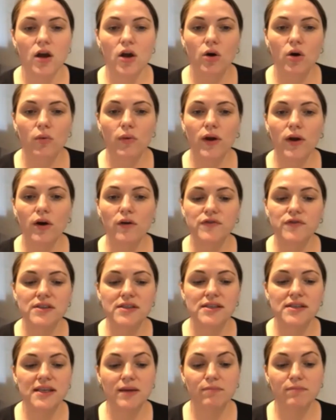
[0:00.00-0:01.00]
We often
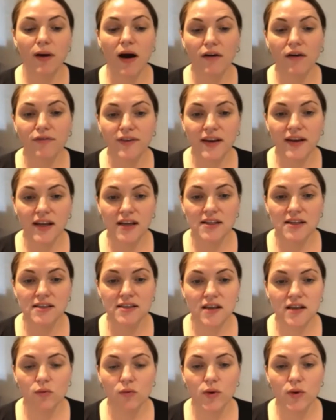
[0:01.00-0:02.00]
see
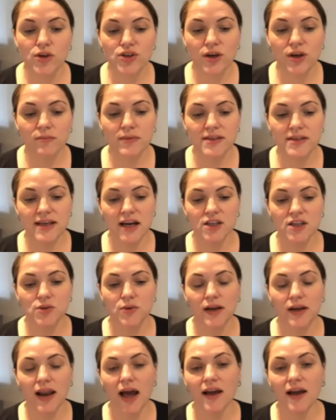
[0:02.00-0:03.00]
puffiness, which can be down to
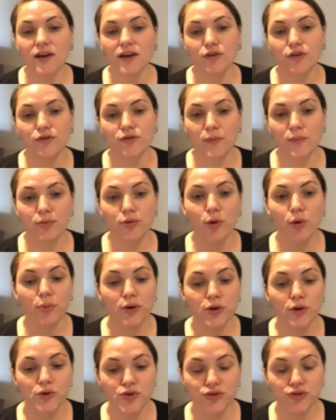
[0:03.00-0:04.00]
a lack of proper
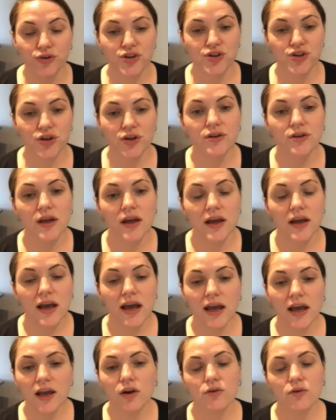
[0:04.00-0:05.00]
nutrition.
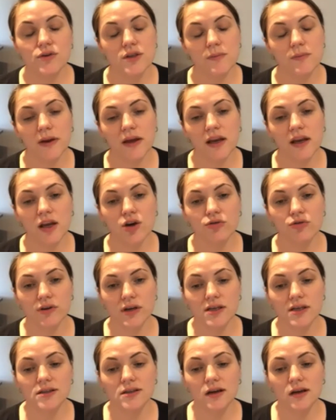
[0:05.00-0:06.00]
It can also be an
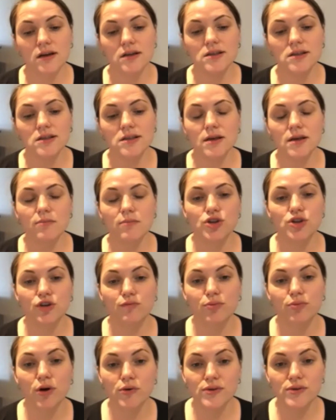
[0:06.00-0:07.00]
increased consumption
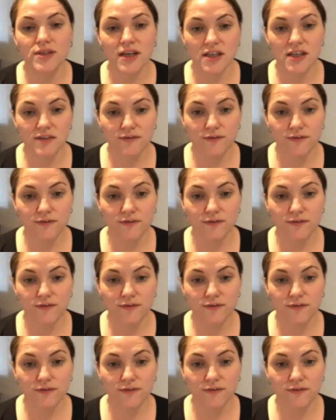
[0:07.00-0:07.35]
of processed